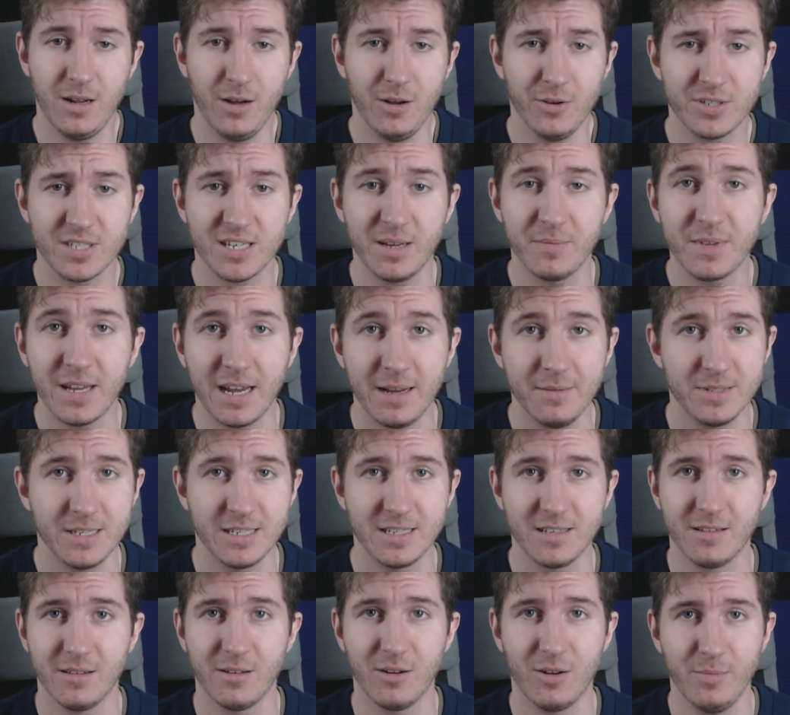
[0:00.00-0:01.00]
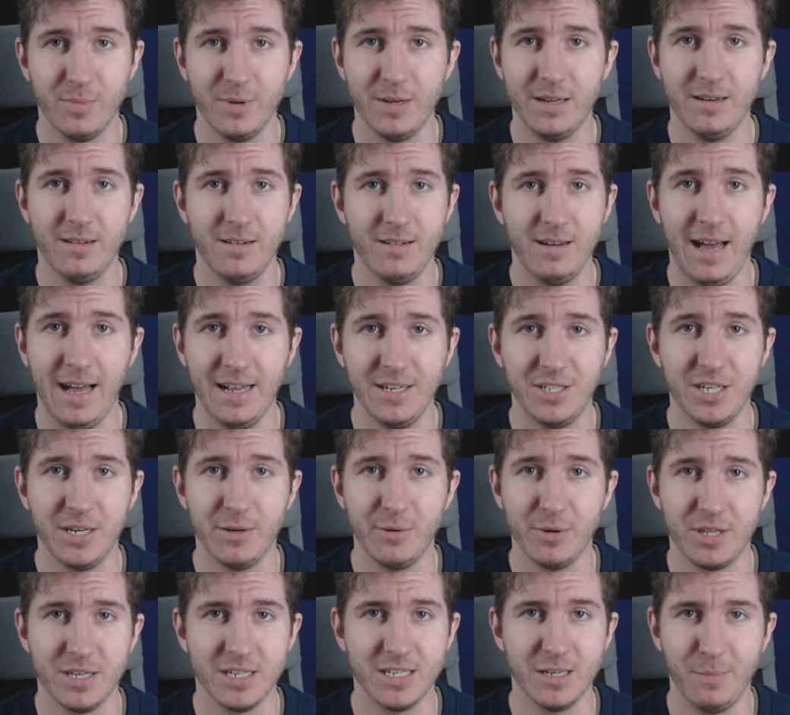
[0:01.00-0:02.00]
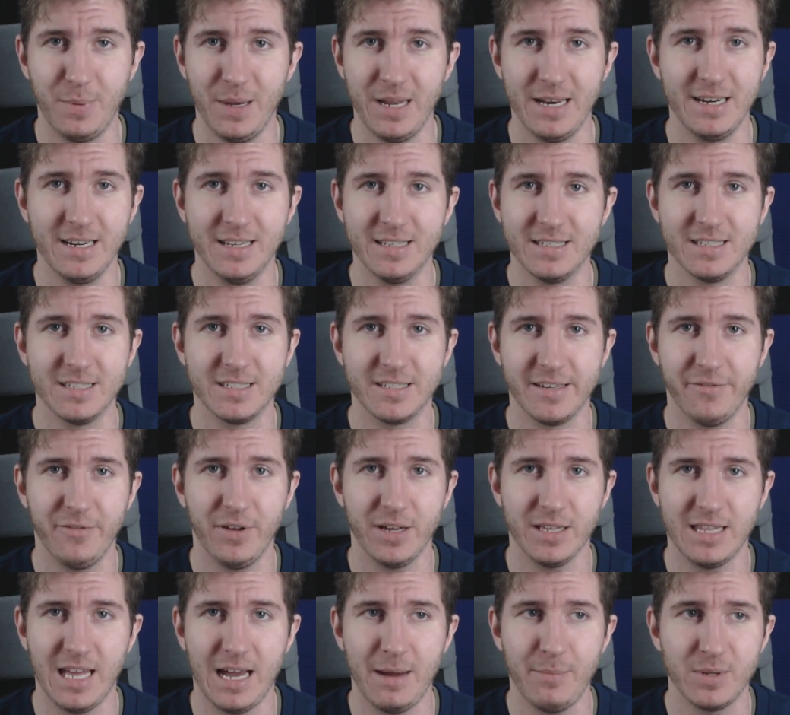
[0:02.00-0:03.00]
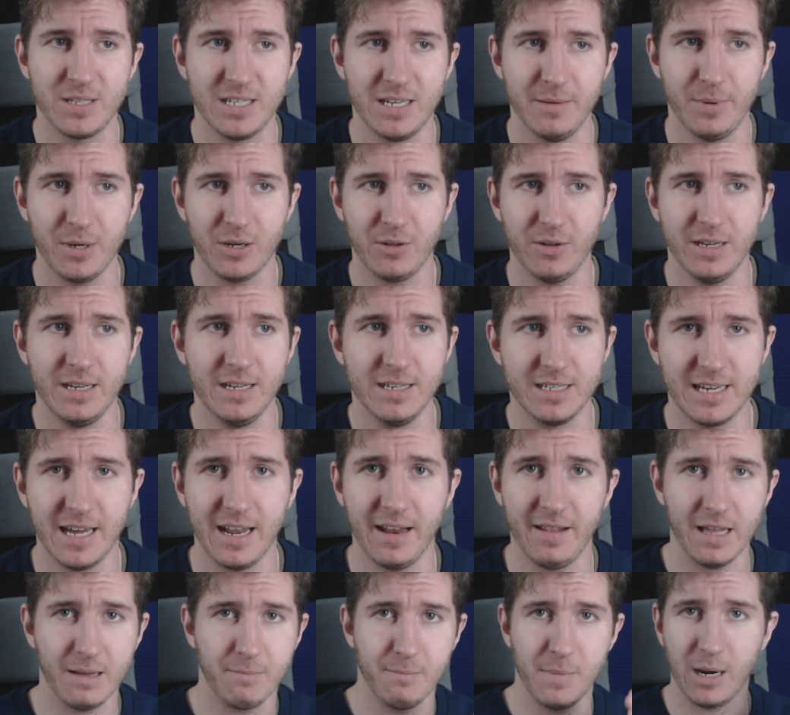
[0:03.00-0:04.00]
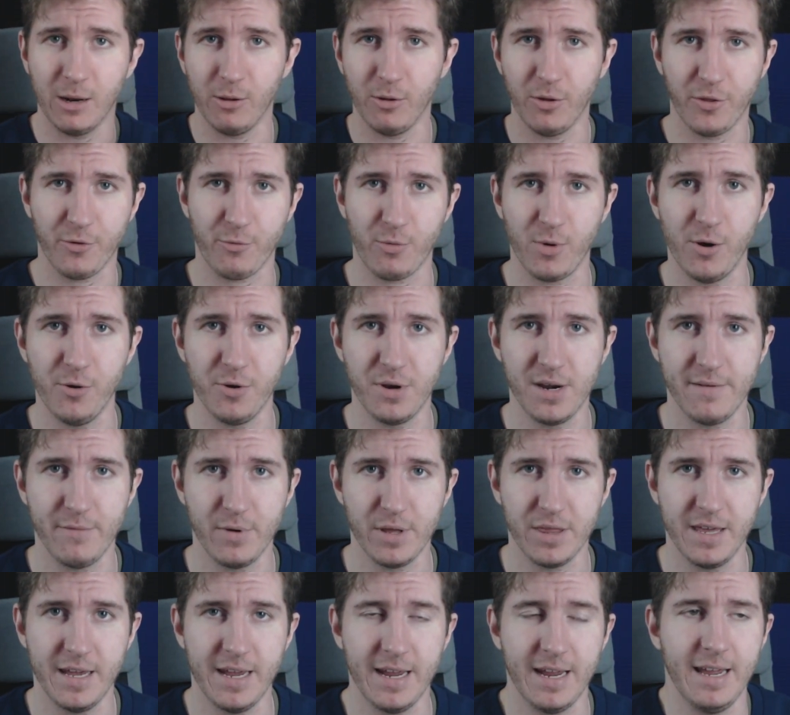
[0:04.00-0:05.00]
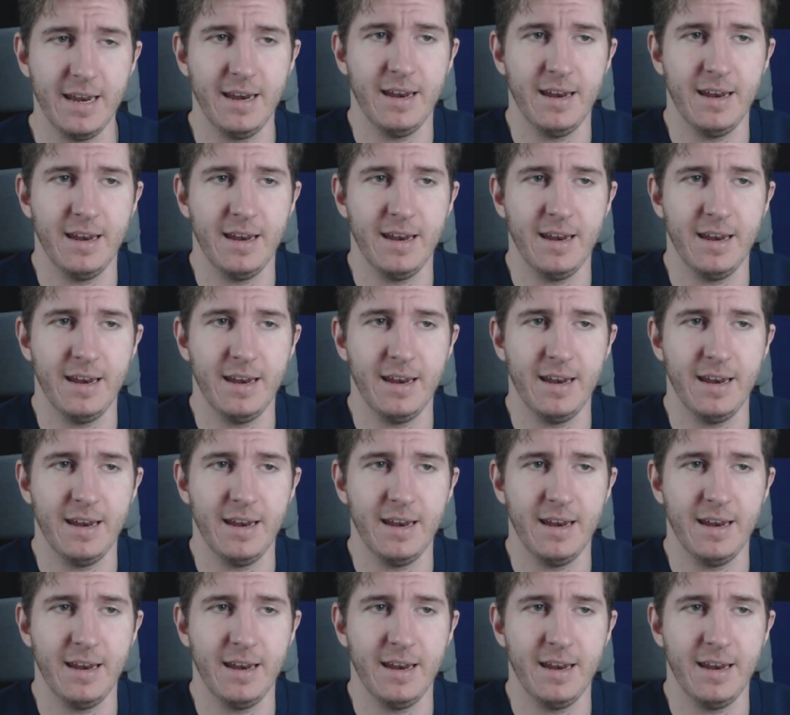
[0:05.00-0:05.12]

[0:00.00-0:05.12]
sometimes he's a little bit edgy with his opinions and stuff like that, but typically he's kind of like middle of the road and everything.